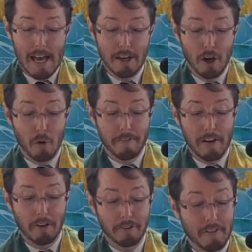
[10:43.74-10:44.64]
And Noah
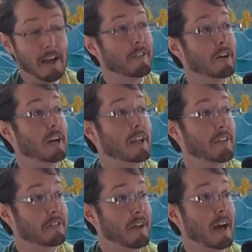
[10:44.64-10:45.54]
found favor in
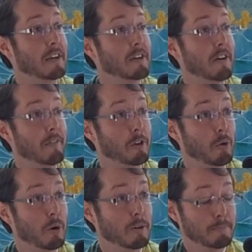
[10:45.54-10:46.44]
the sight of the
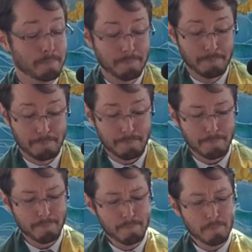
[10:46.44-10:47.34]
Lord.
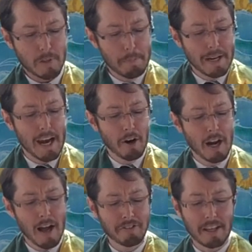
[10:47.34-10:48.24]
But
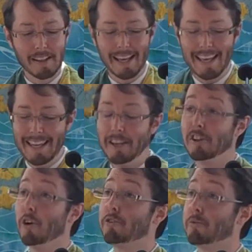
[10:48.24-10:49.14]
Aronofsky, like any
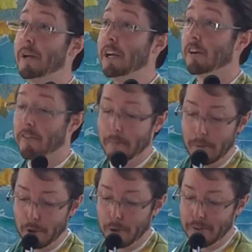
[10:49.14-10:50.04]
close reader of the
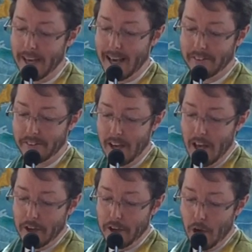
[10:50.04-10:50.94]
biblical text,
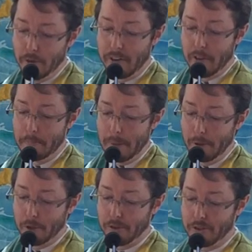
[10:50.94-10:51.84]
knows that the
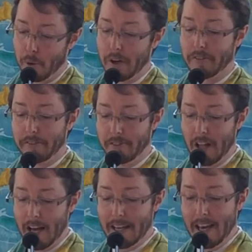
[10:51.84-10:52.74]
biblical story of the
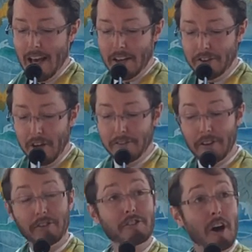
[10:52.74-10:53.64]
flood
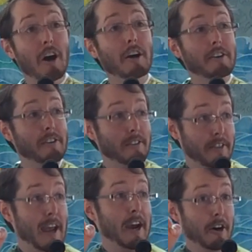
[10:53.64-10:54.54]
doesn't
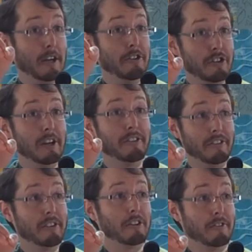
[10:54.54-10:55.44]
start there in
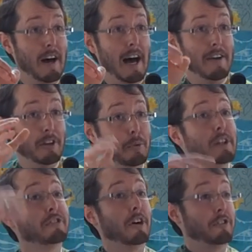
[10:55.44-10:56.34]
Genesis 6.5. It
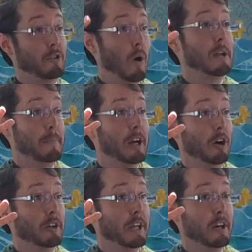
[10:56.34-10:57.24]
really starts quite a bit
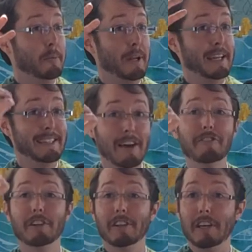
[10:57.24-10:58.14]
earlier, but it
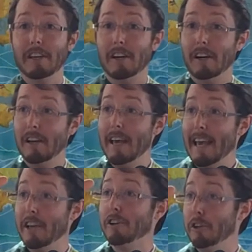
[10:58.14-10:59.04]
definitely uh,
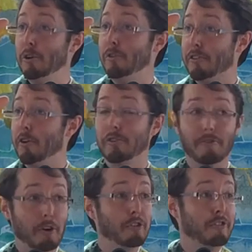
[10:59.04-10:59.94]
includes those
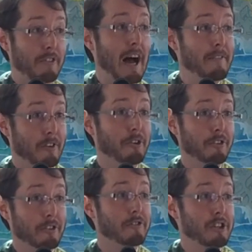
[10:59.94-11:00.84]
first five
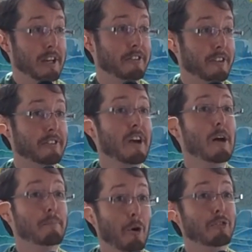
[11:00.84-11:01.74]
verses of Genesis,
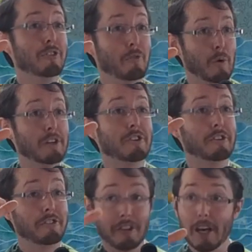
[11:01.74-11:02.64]
most which
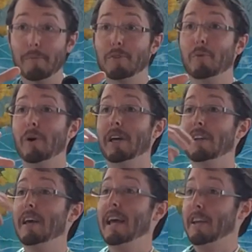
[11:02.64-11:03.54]
are skipped
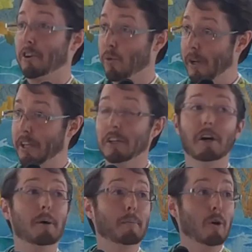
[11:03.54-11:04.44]
when in
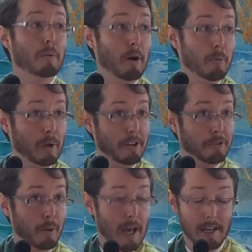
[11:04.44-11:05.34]
curriculum or, or when
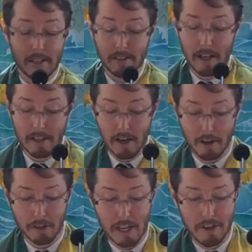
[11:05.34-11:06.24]
it's read in, in
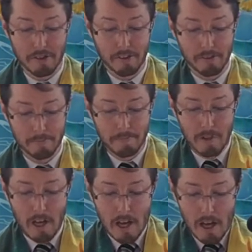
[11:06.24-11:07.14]
congregations.
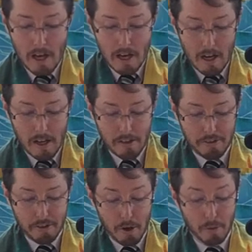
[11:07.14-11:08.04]
Uh,
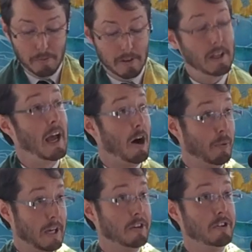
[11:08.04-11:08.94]
so I'll
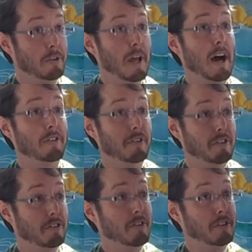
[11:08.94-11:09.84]
read it to you now. So
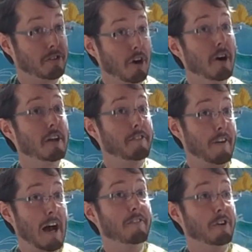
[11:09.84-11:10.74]
this is starting
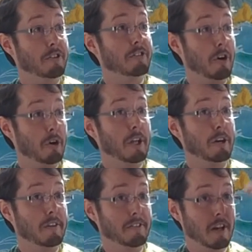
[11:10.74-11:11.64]
five verses
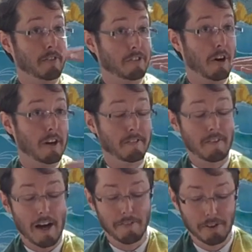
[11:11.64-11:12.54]
earlier instead of starting
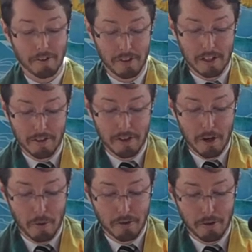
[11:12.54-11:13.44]
five verses into the
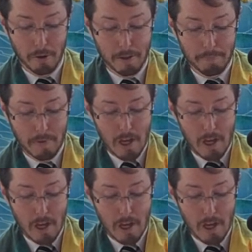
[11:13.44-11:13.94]
Noah story.